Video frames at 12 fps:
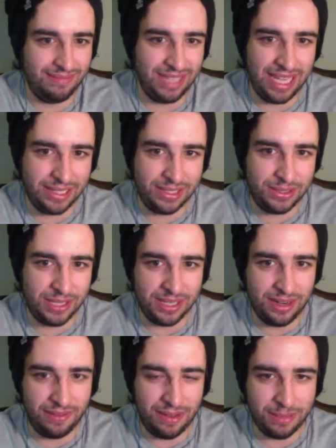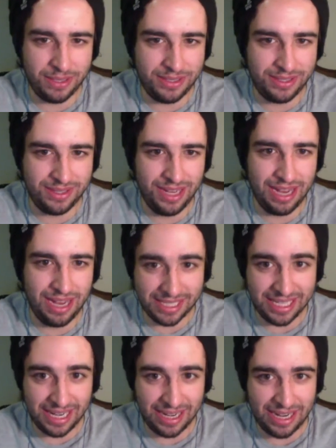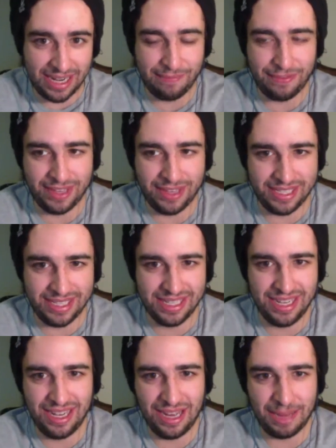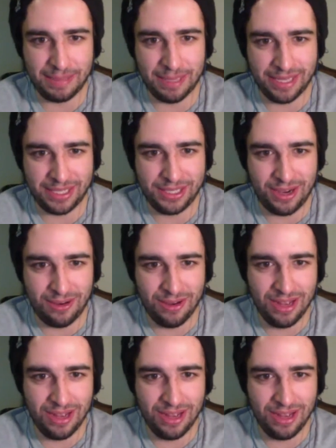can't stress enough how excited I am for this upcoming show.